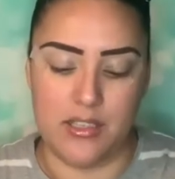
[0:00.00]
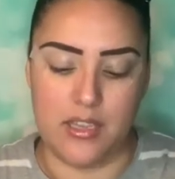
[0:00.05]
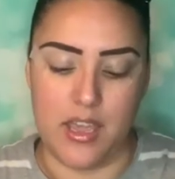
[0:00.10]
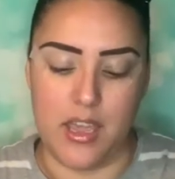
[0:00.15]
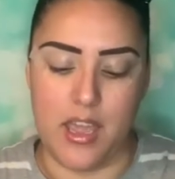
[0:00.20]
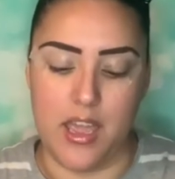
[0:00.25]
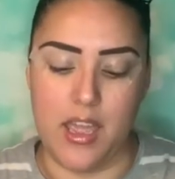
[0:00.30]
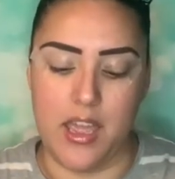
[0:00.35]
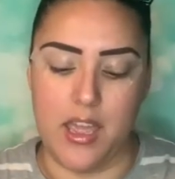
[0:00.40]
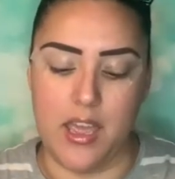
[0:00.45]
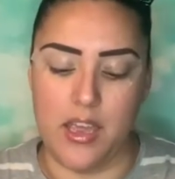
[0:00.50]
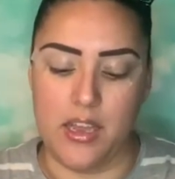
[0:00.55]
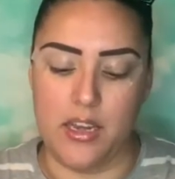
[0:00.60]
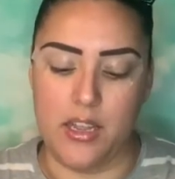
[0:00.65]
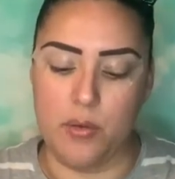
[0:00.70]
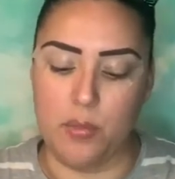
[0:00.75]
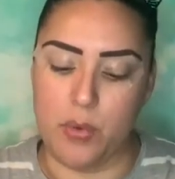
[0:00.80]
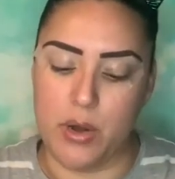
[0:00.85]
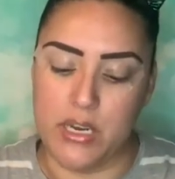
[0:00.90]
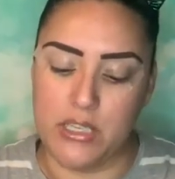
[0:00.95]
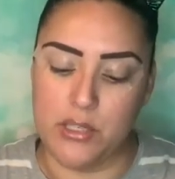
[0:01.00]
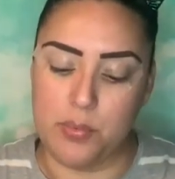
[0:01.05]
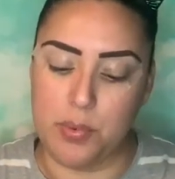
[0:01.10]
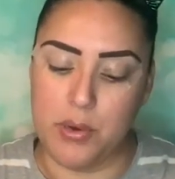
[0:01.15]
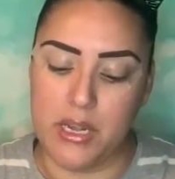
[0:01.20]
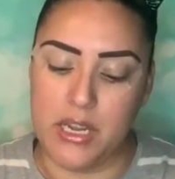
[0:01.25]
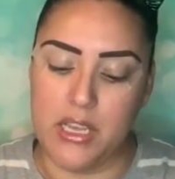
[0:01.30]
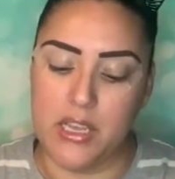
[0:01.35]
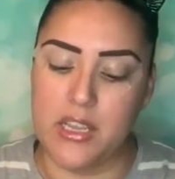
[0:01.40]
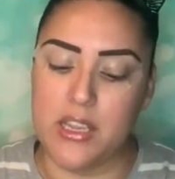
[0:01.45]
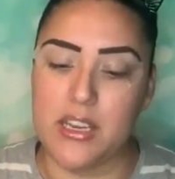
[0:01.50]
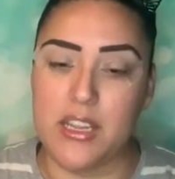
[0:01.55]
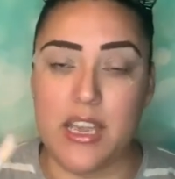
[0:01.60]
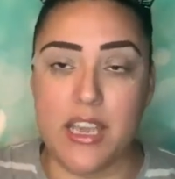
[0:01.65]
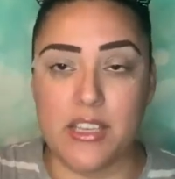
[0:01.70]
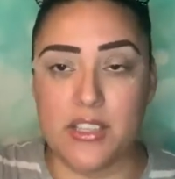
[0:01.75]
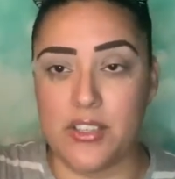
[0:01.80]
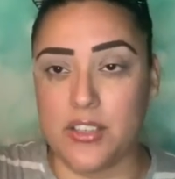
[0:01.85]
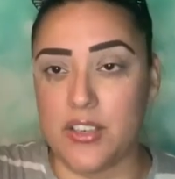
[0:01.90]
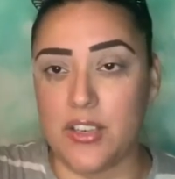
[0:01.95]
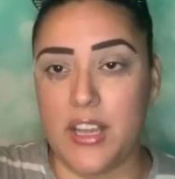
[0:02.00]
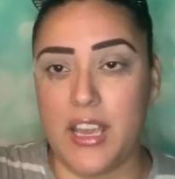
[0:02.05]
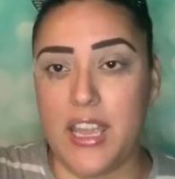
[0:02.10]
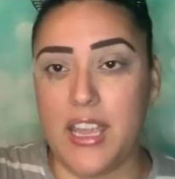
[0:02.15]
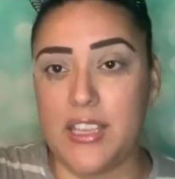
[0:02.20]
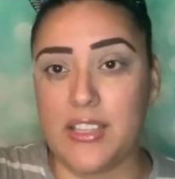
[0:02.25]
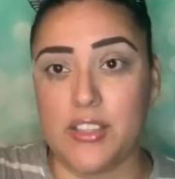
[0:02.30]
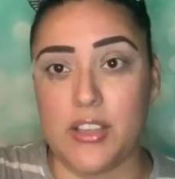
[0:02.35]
and it worked pretty good yesterday,